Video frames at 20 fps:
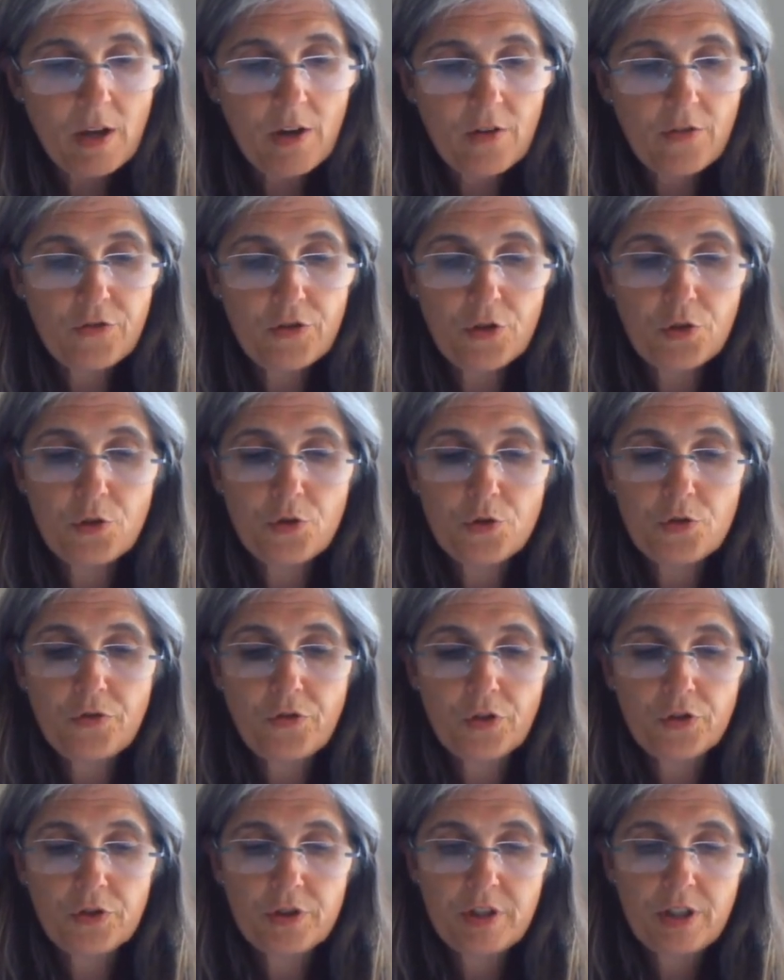
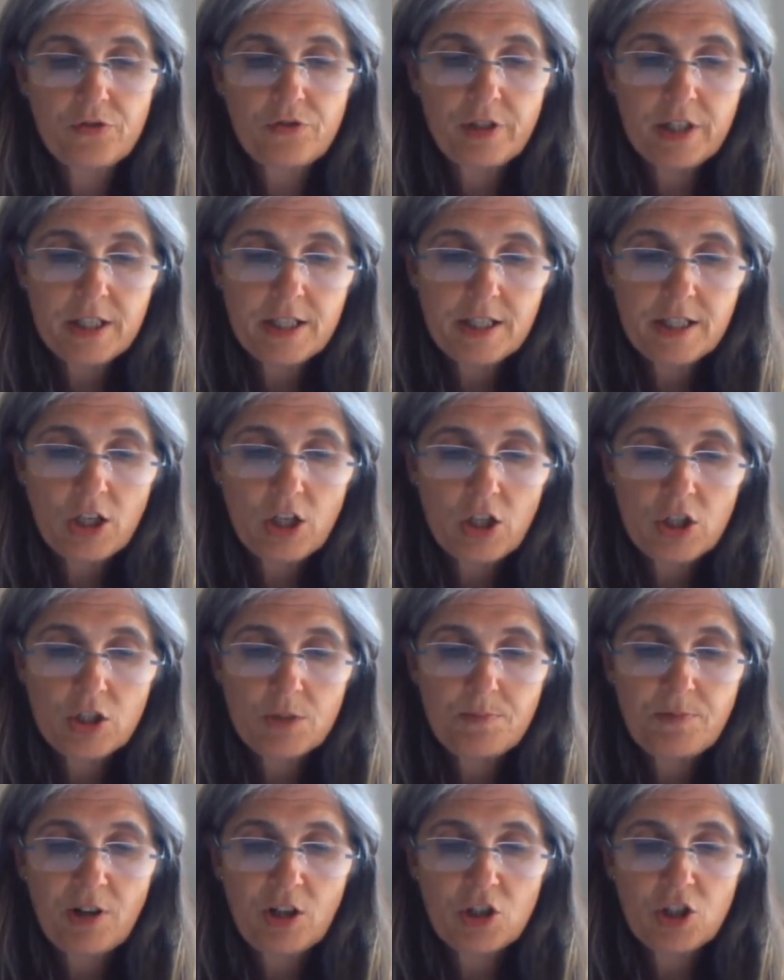food-funded
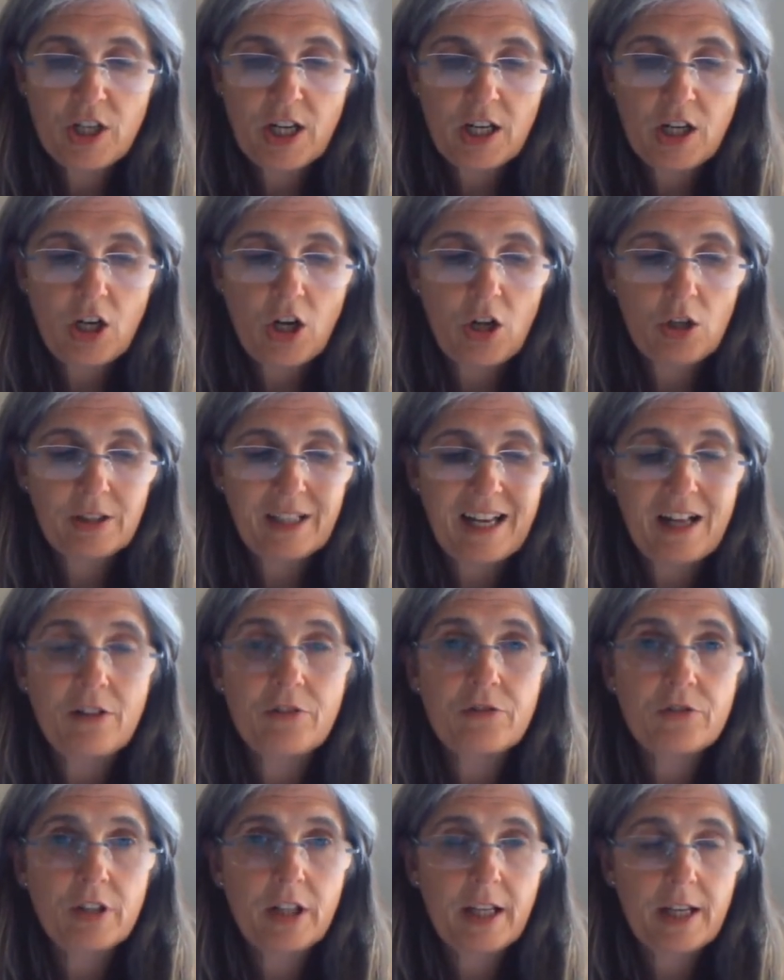research project called
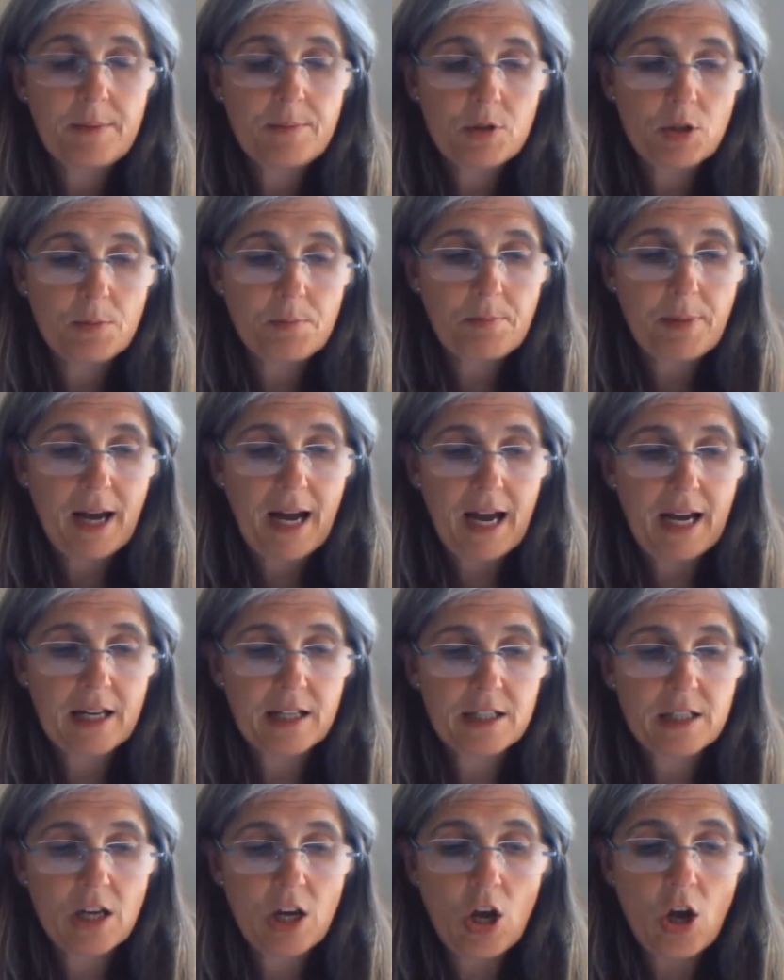Health Claims
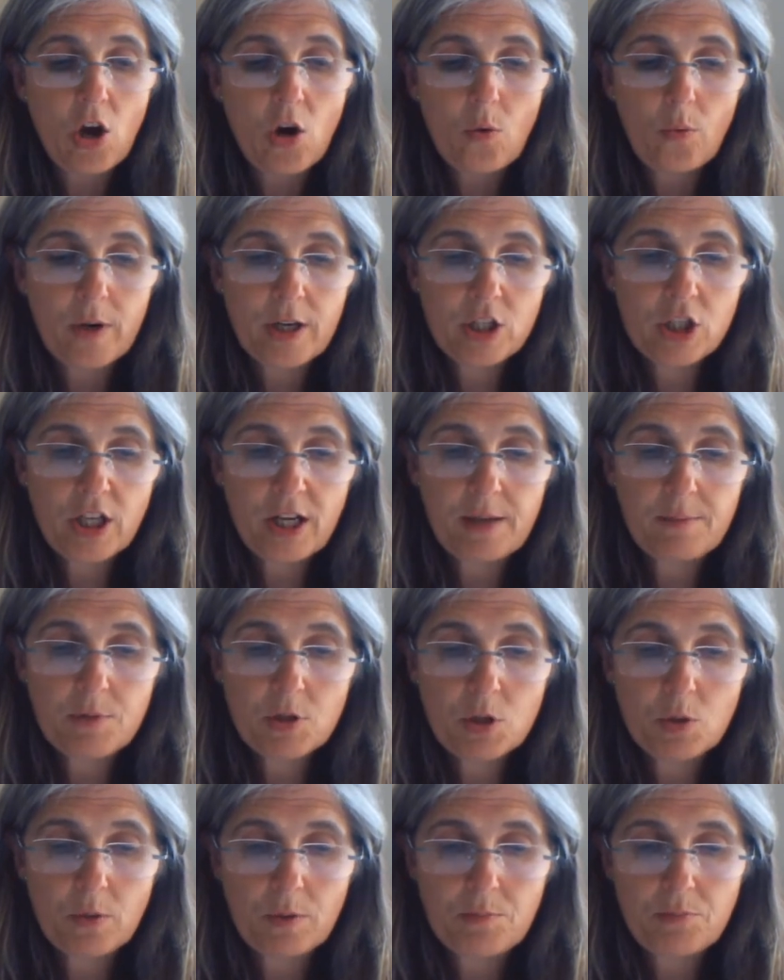Unpacked, which
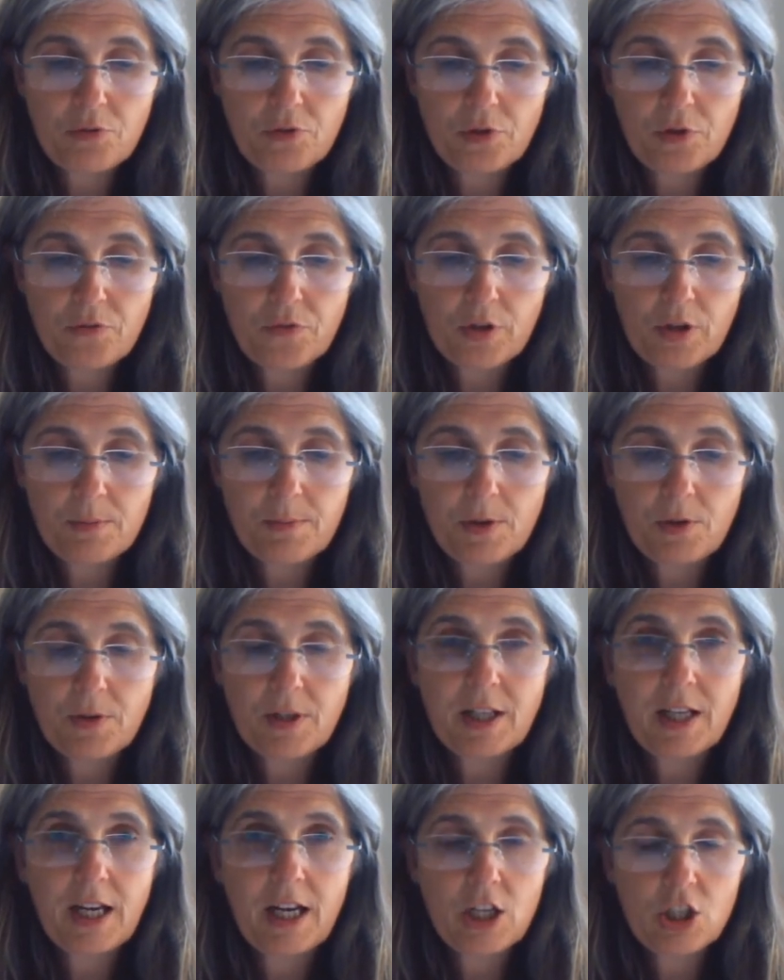aims to improve the
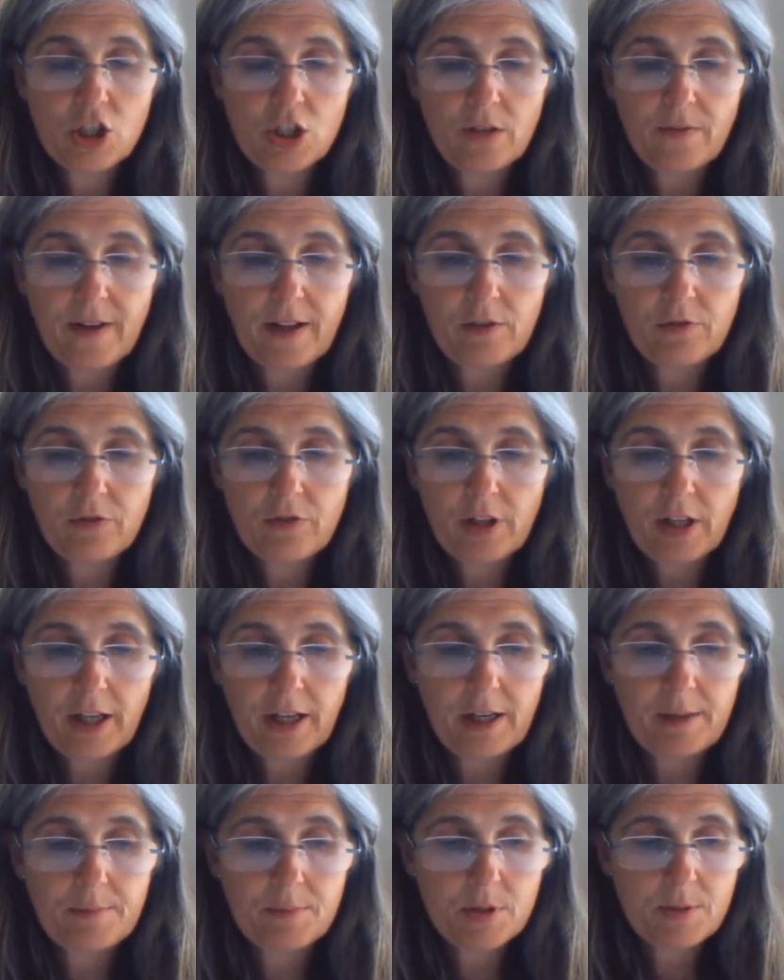communication of health
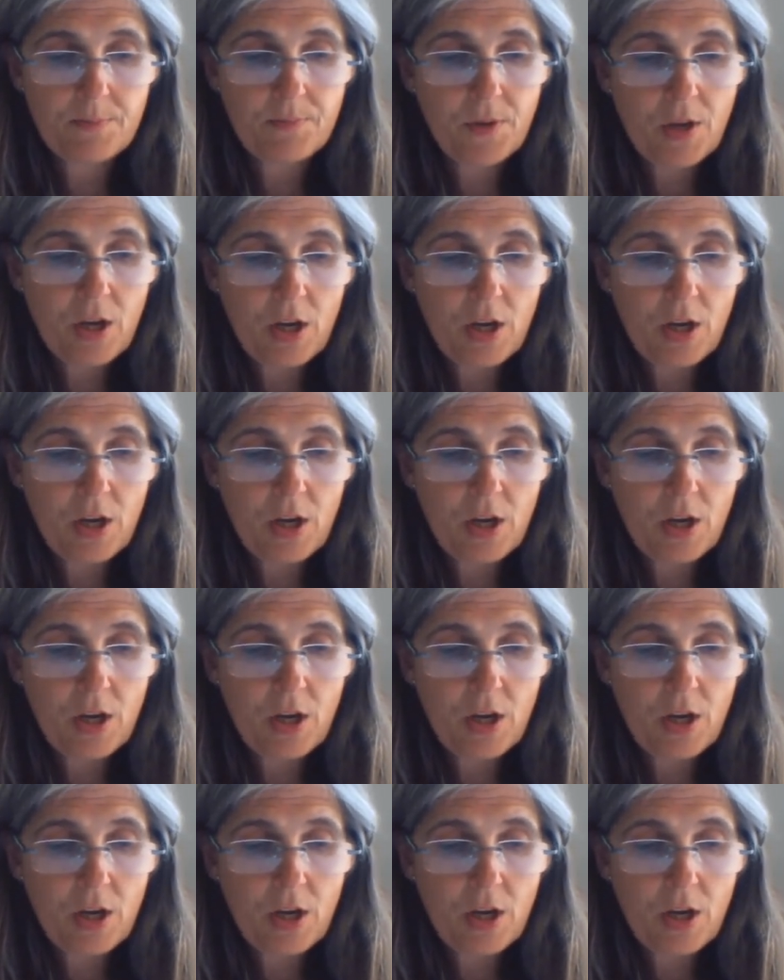claims.